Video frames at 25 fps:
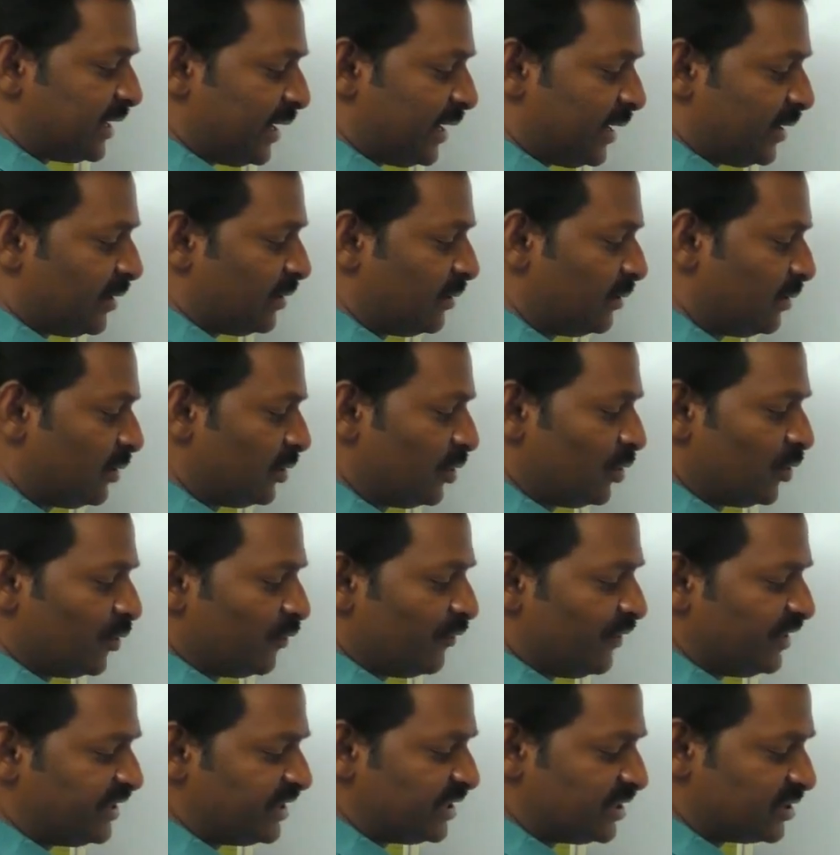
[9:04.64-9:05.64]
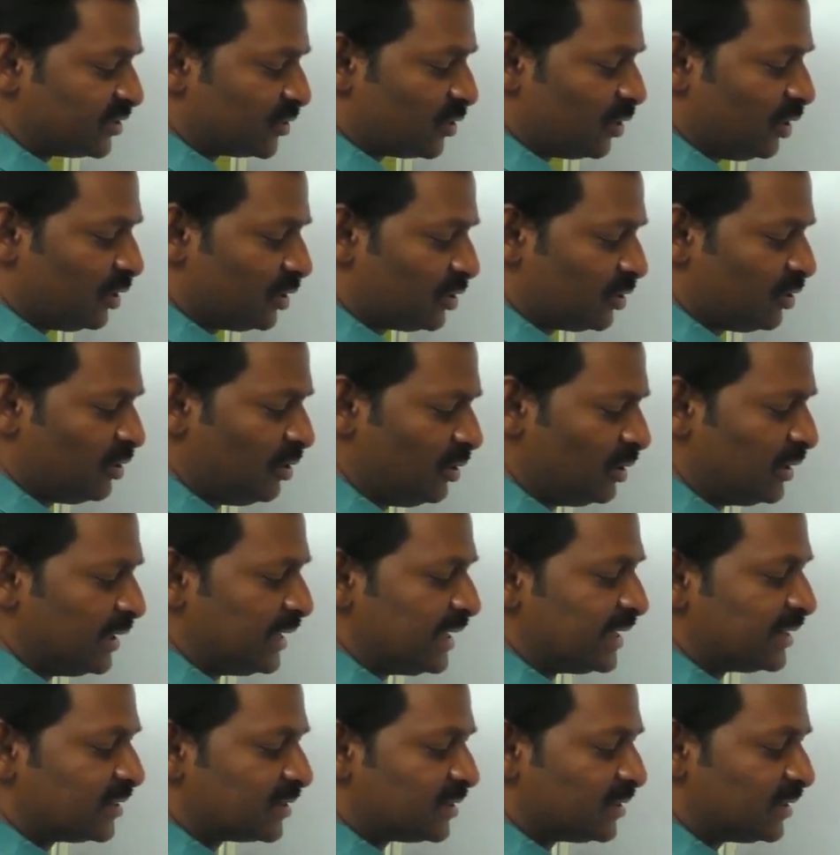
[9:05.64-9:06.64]
10 which is equal to
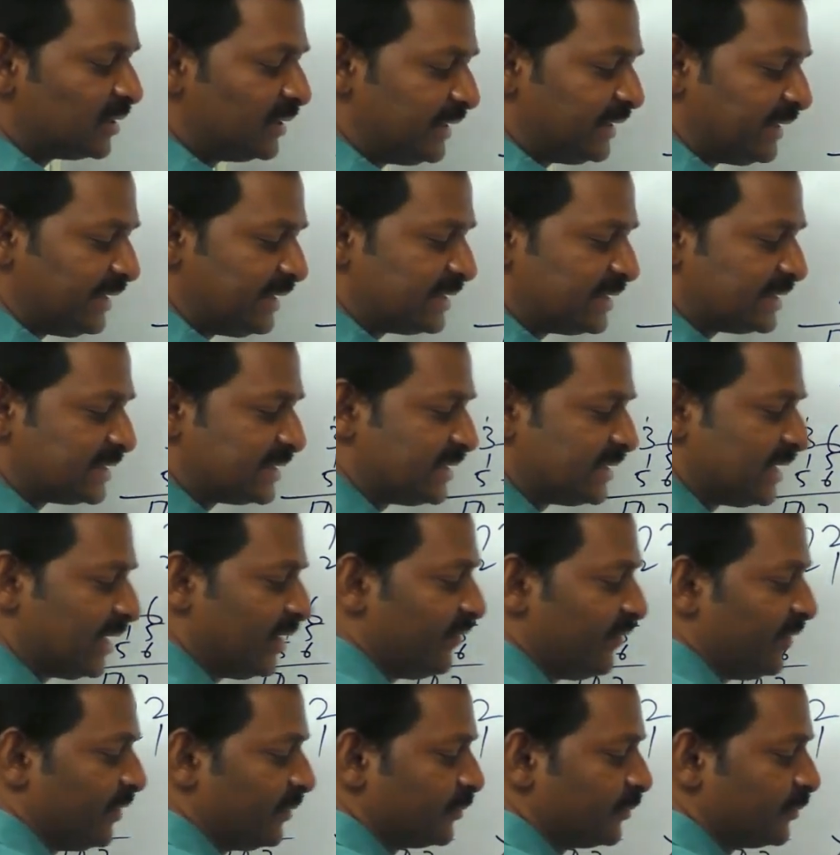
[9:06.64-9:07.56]
37